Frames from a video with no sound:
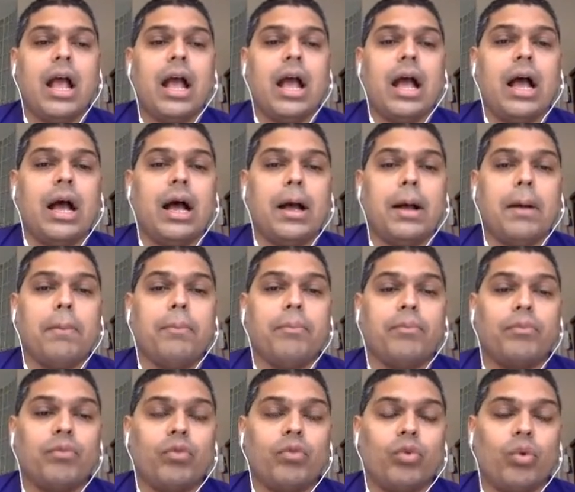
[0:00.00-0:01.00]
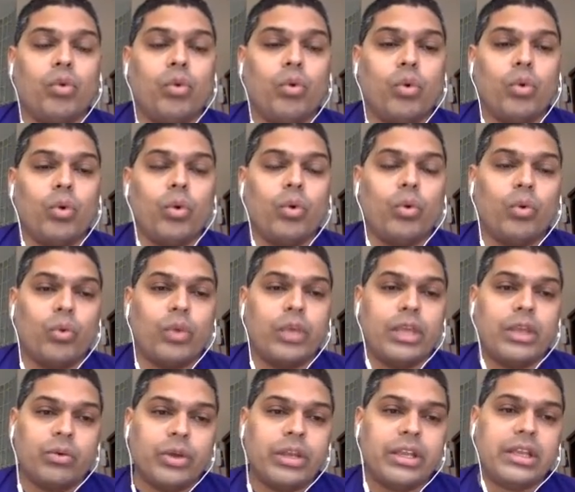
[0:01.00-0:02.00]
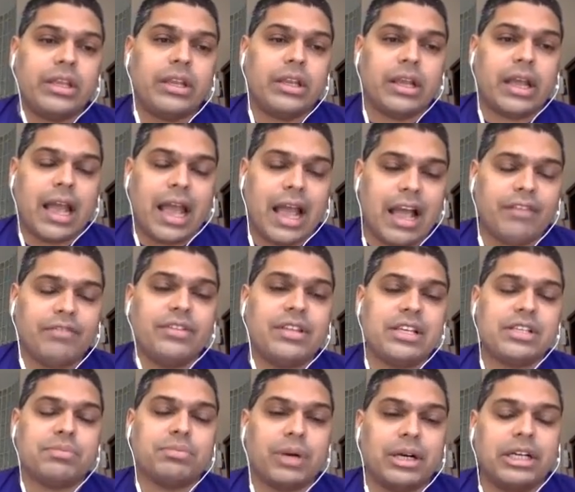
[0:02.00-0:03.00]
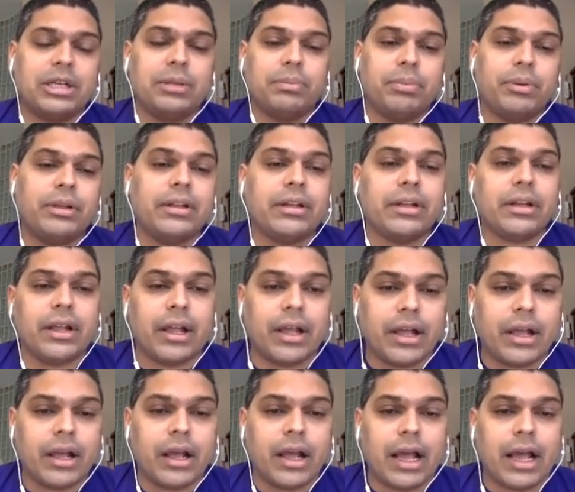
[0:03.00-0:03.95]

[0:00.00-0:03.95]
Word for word: uh, we we have these multiple uh,